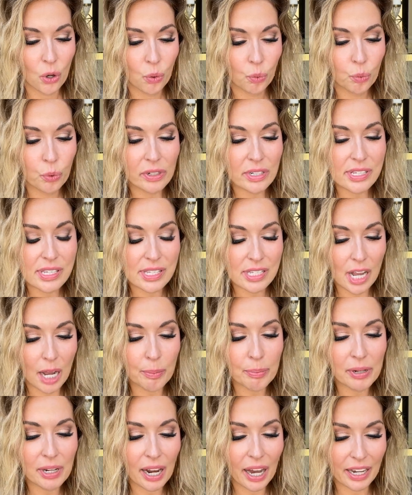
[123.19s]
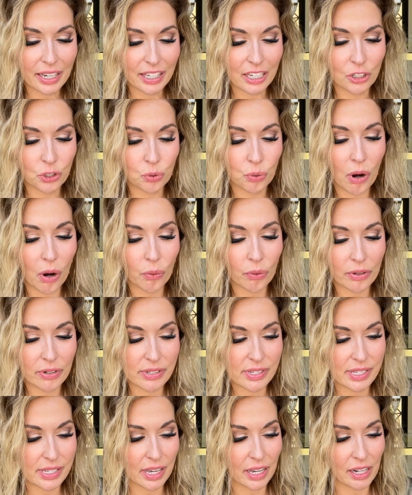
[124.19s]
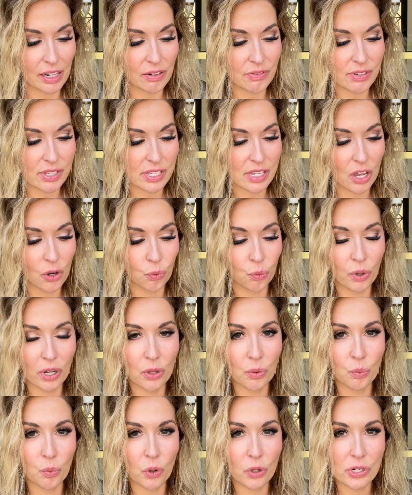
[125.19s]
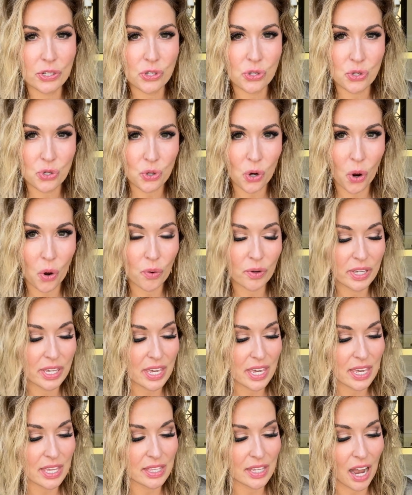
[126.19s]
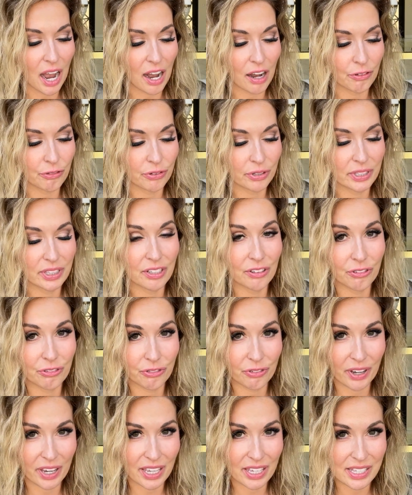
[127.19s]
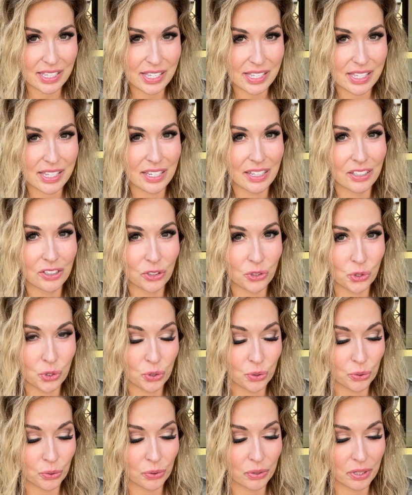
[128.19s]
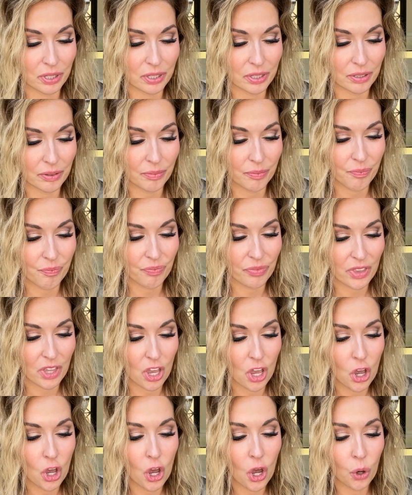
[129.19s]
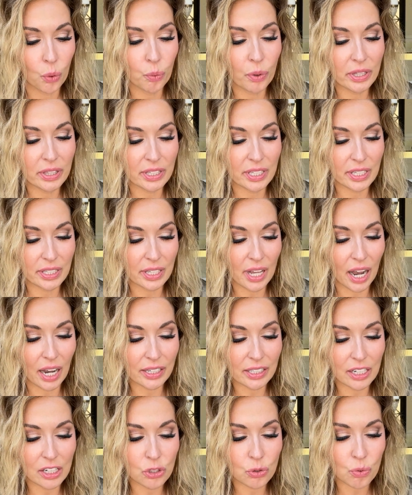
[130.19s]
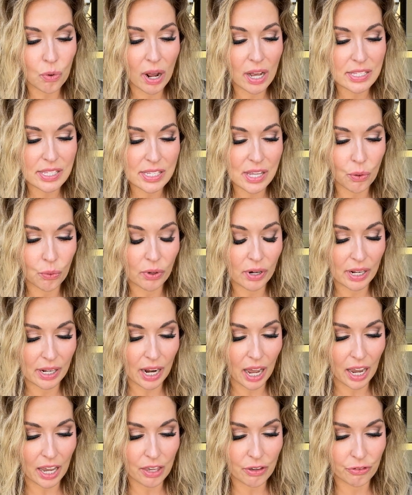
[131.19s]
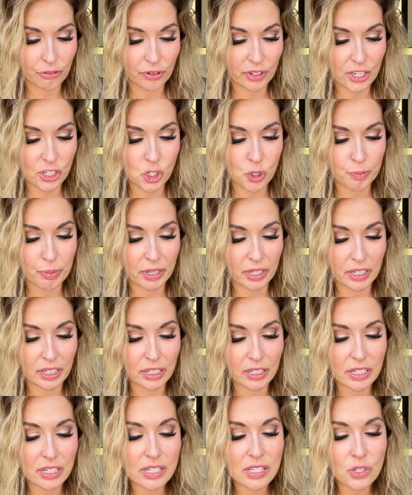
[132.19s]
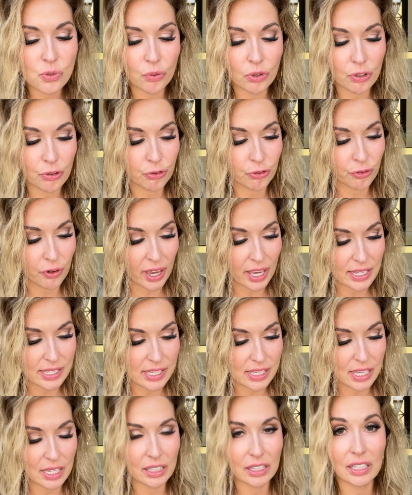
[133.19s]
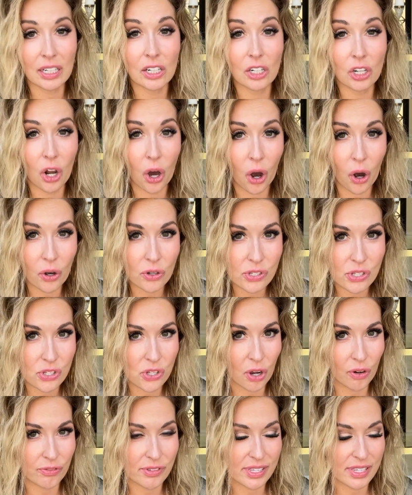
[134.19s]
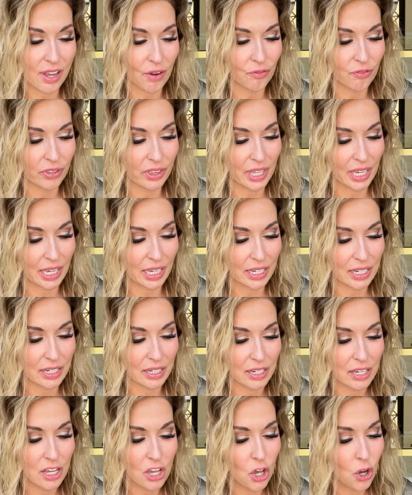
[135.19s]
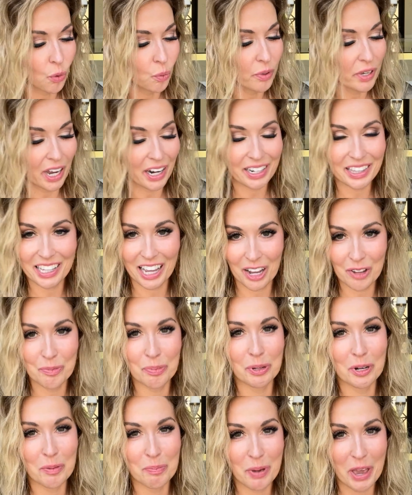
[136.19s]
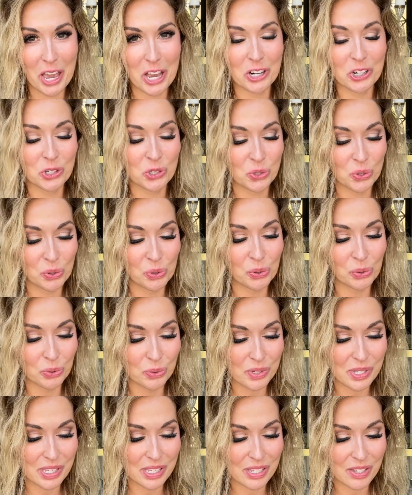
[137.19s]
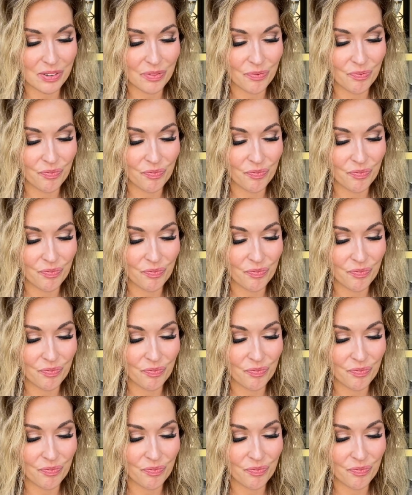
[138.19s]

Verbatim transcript: We'll stop lying to ourselves when we're strong enough to face the truth. When denial runs our life is because we're facing the loss of something we are not prepared to lose.